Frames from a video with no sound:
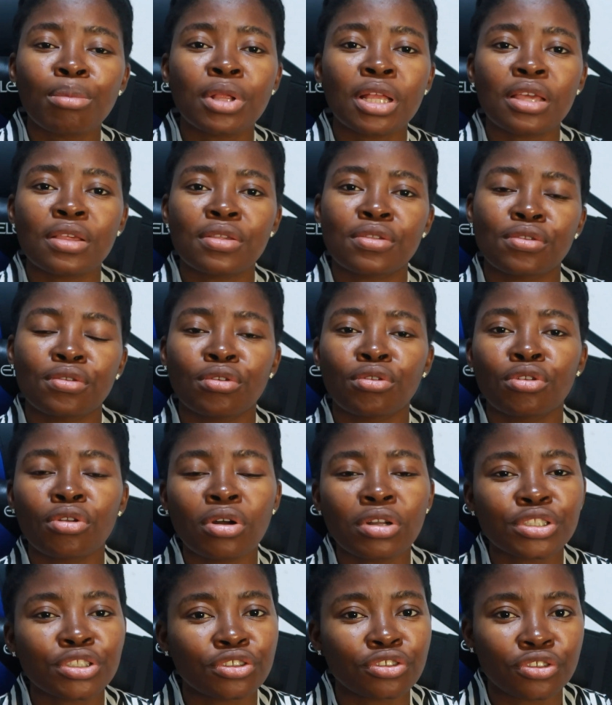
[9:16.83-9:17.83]
please do
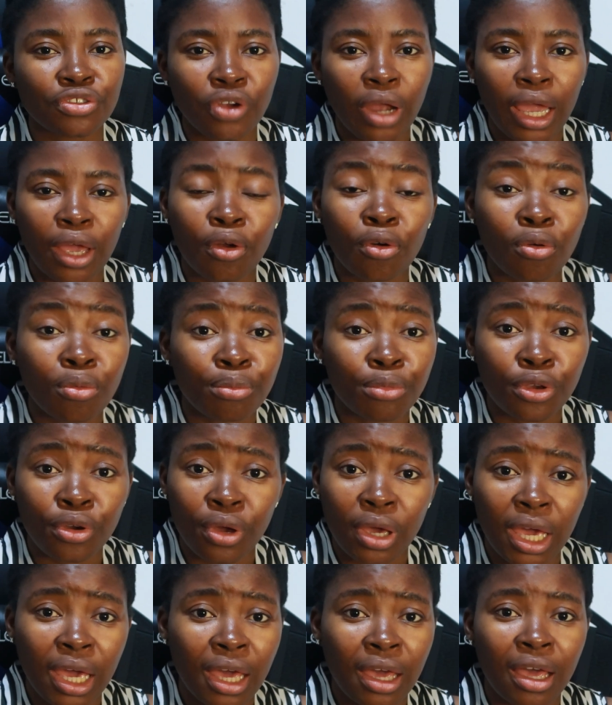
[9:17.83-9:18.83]
not dry comb your
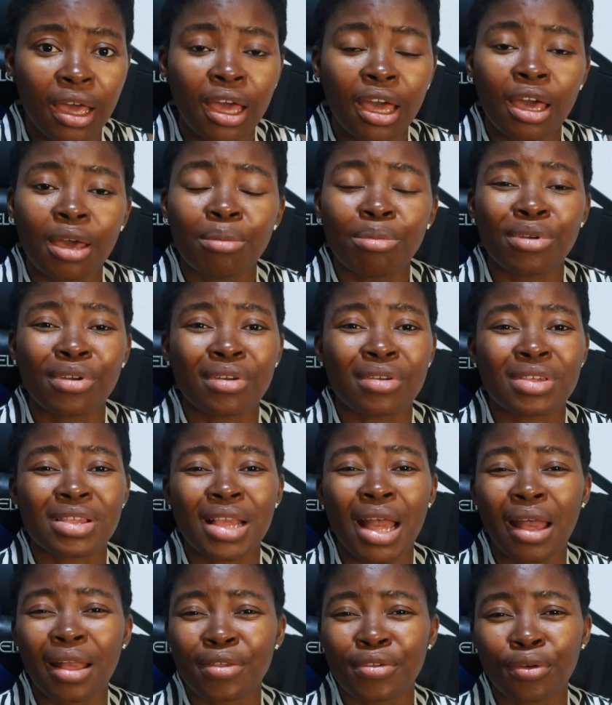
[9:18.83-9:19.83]
hair because
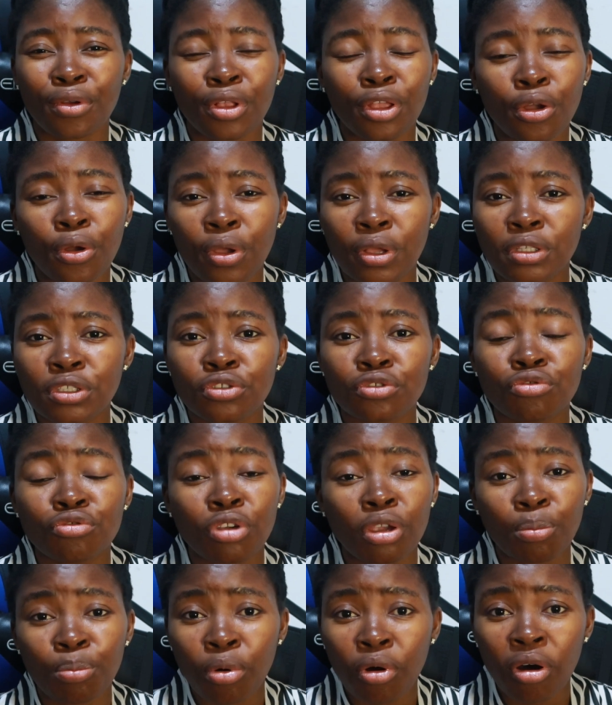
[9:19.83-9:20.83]
that's only going to
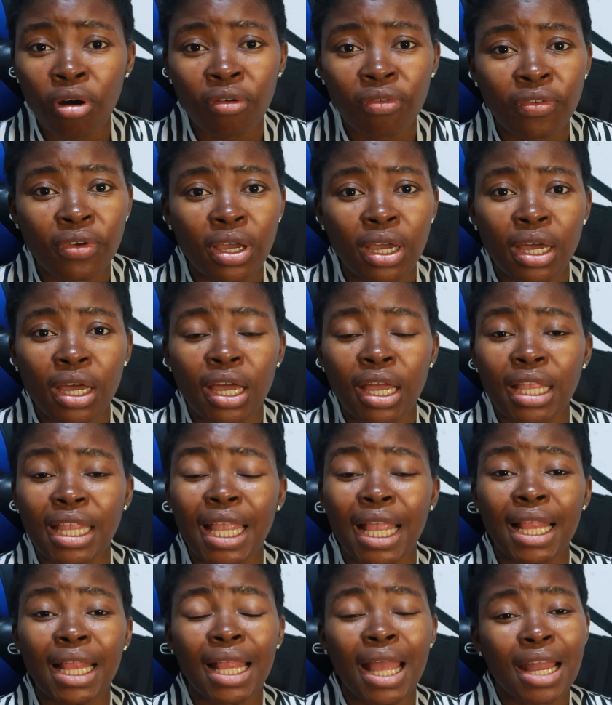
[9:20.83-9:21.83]
rip off
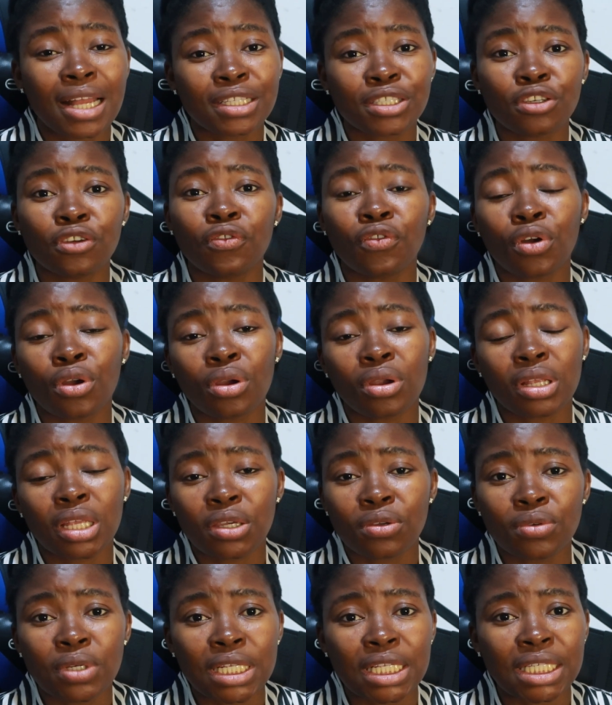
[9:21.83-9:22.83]
the length you've
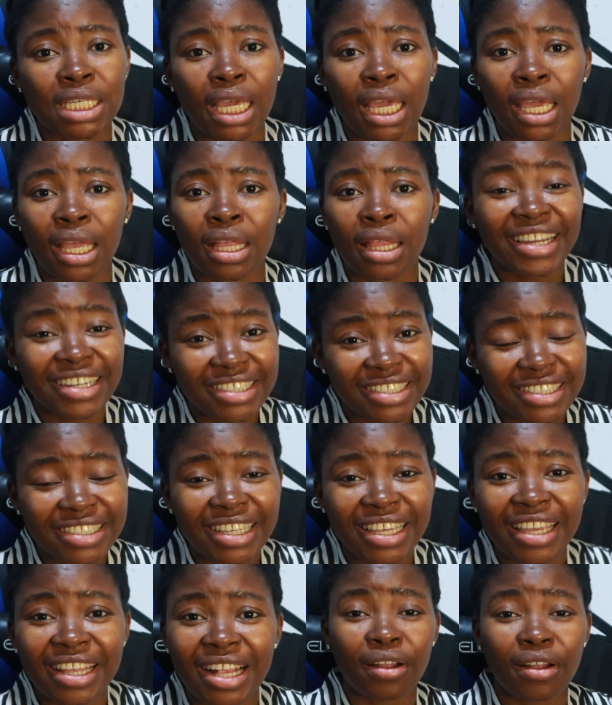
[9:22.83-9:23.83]
already retained next
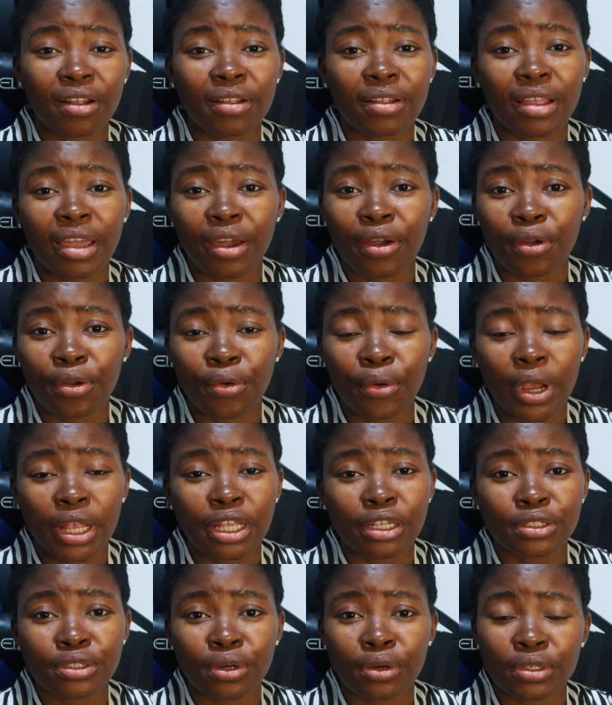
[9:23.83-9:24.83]
thing like
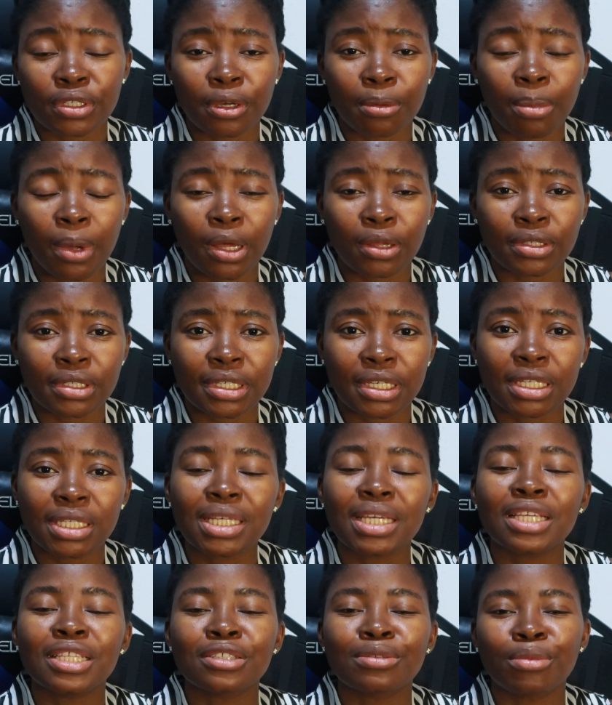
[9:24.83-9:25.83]
already talked about
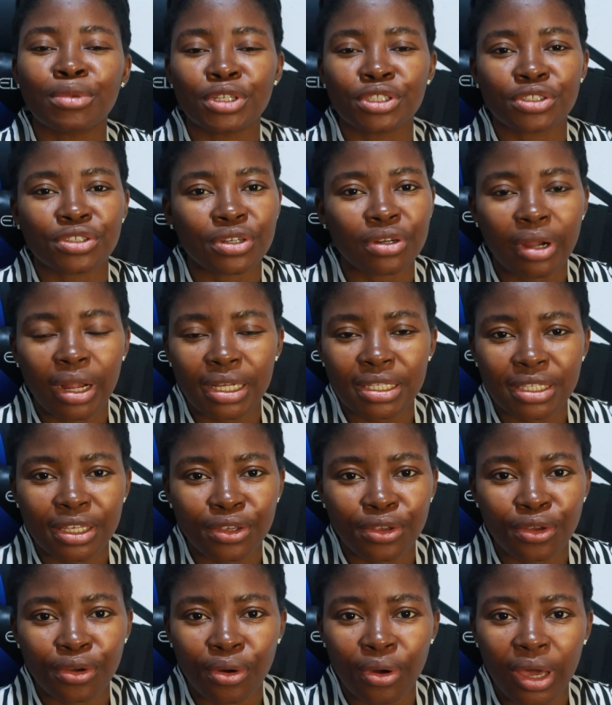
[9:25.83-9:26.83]
it is
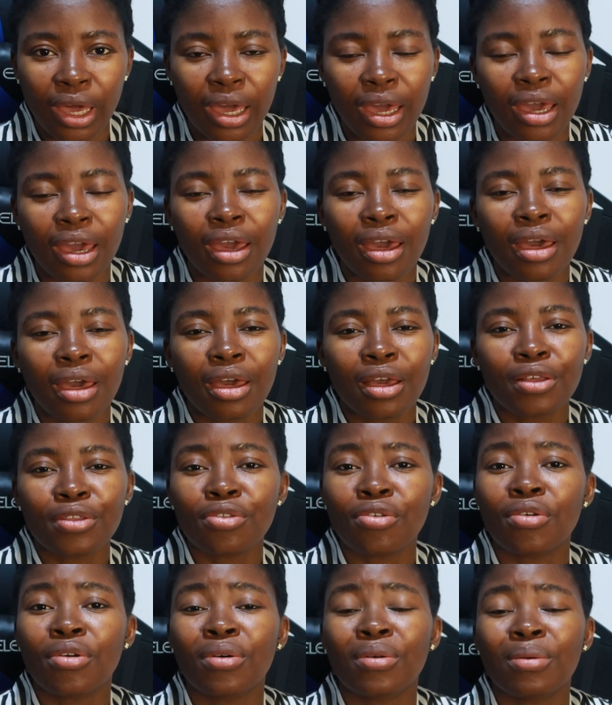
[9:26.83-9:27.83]
moisturizing your hair
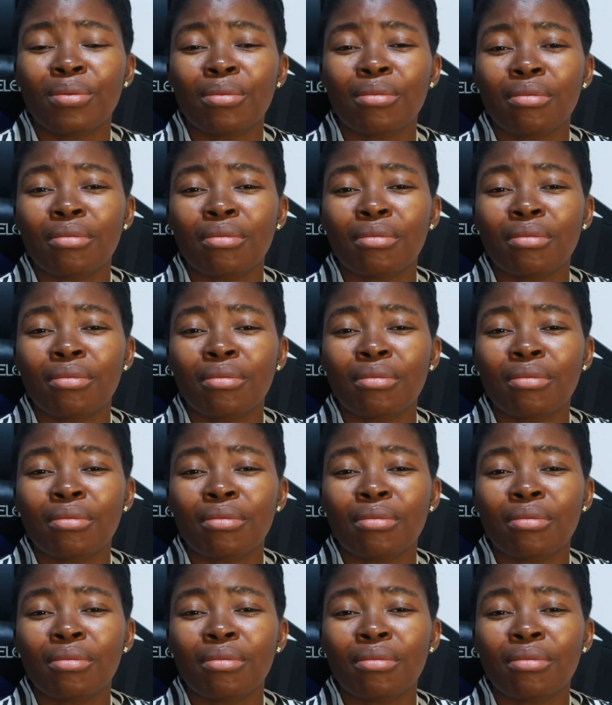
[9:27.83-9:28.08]
so